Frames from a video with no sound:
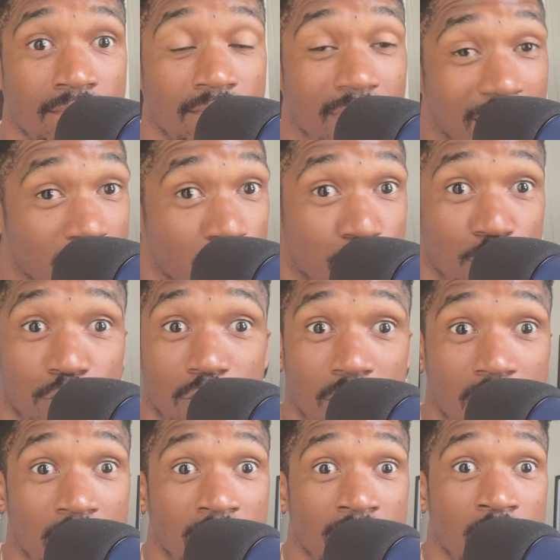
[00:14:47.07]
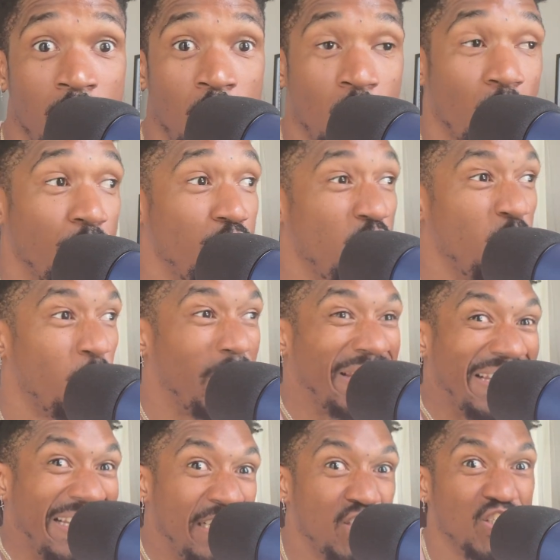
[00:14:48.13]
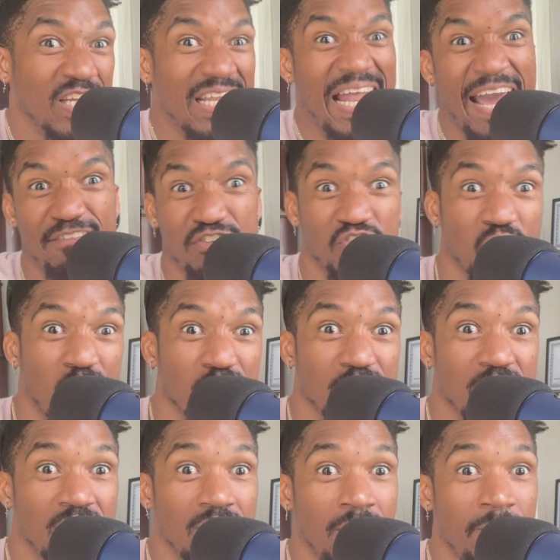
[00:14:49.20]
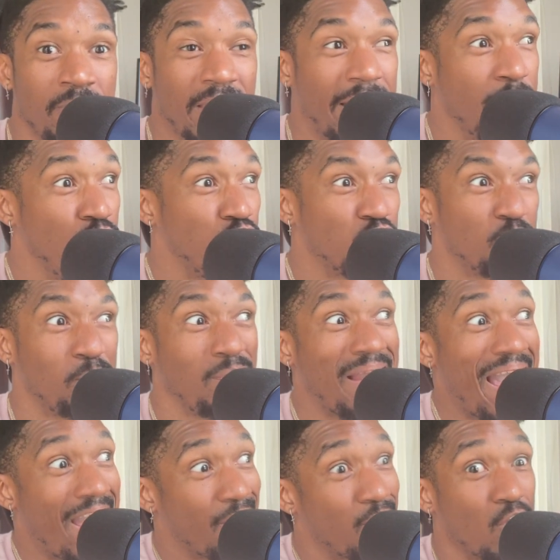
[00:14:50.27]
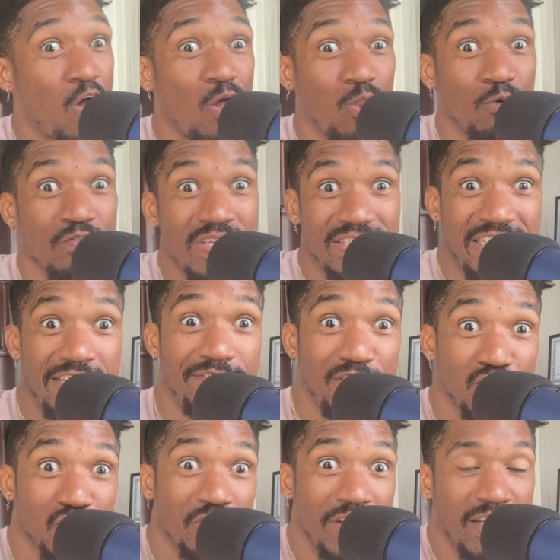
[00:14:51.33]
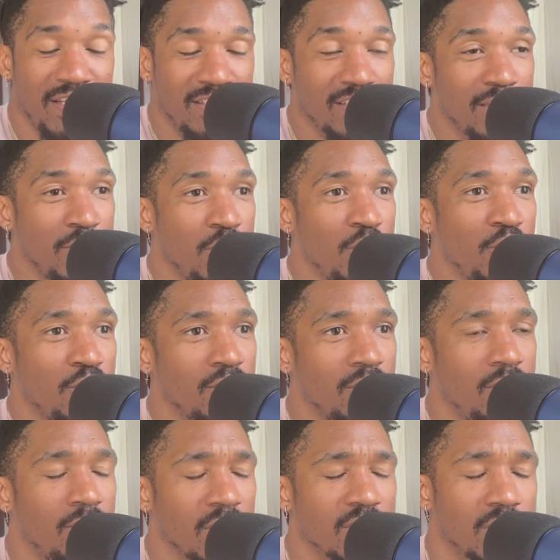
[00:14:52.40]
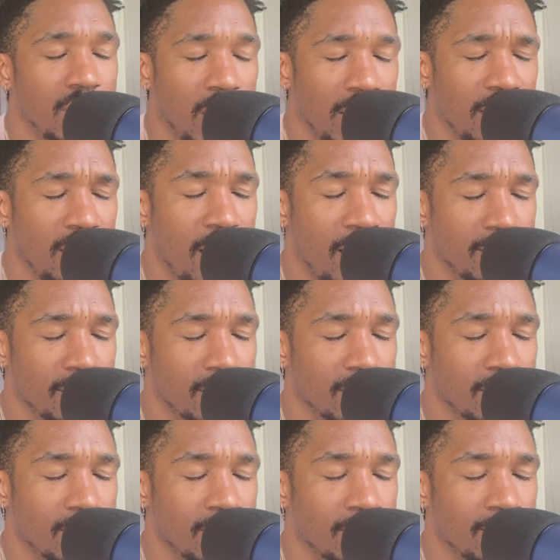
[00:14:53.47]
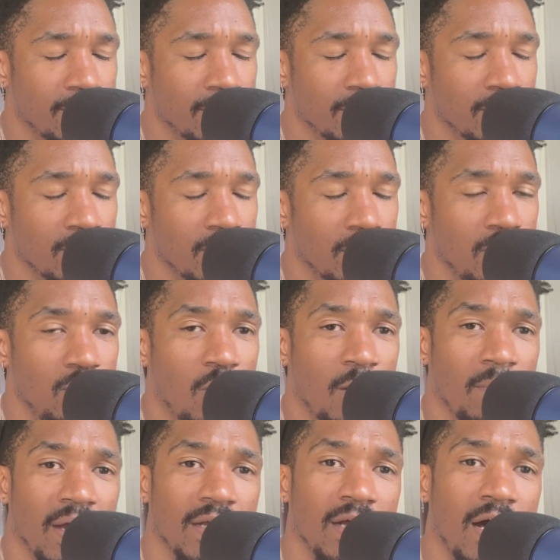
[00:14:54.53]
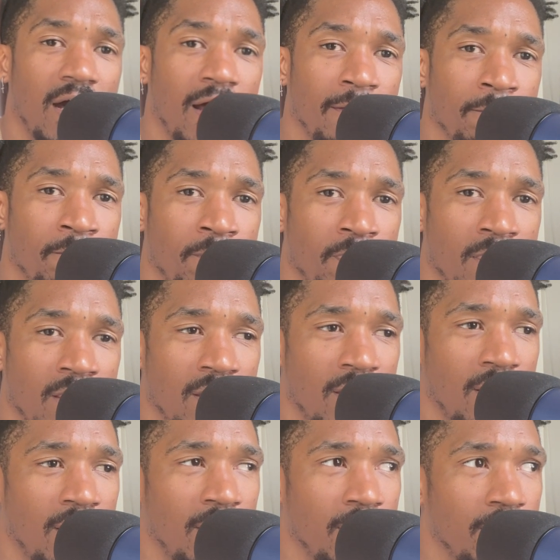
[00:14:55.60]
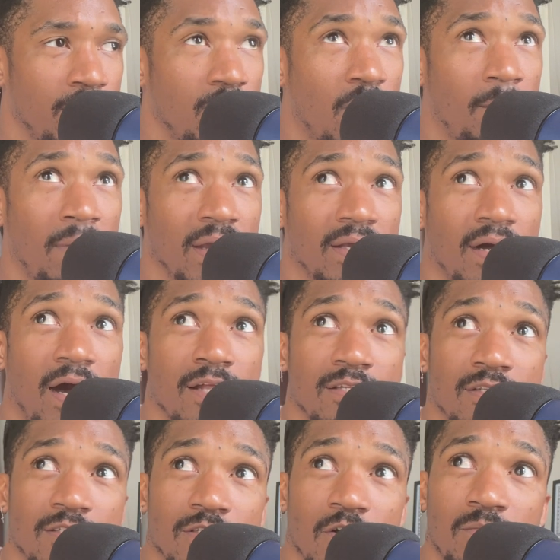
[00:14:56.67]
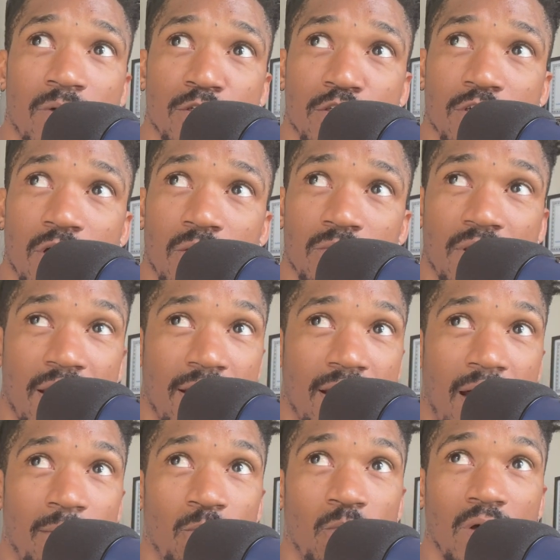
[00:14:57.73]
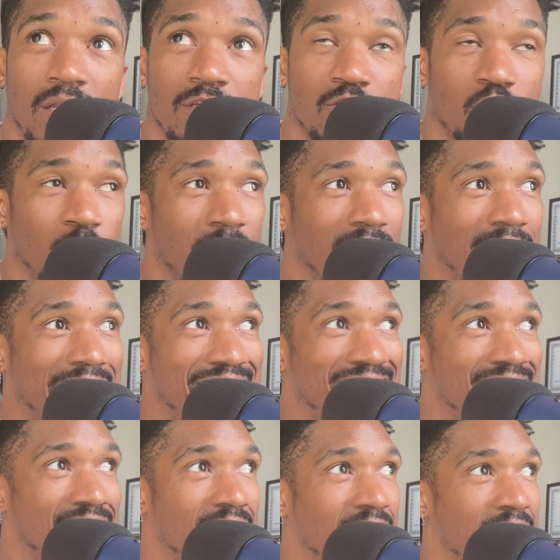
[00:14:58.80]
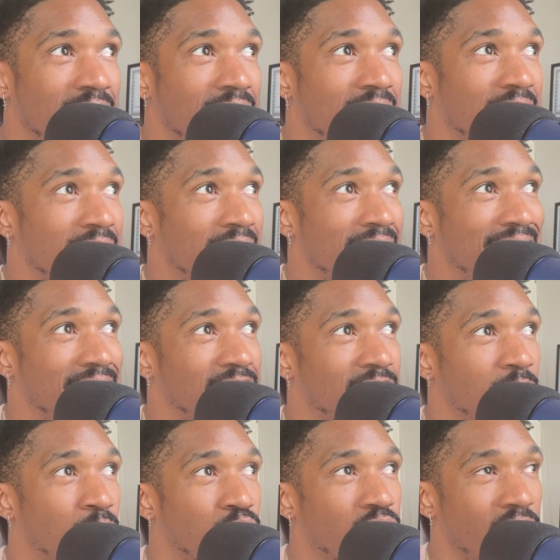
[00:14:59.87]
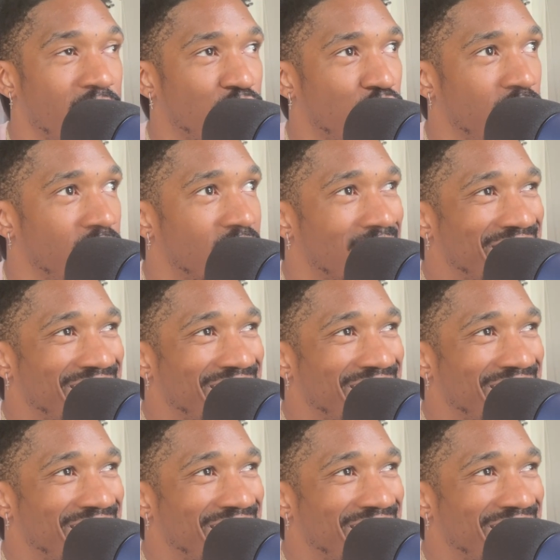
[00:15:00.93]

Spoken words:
That's what you're doing. When you release your life source and you splatter it all over your TV screens, you are saying, yes, you are my God. You are my God so much so that I'm willing to release this precious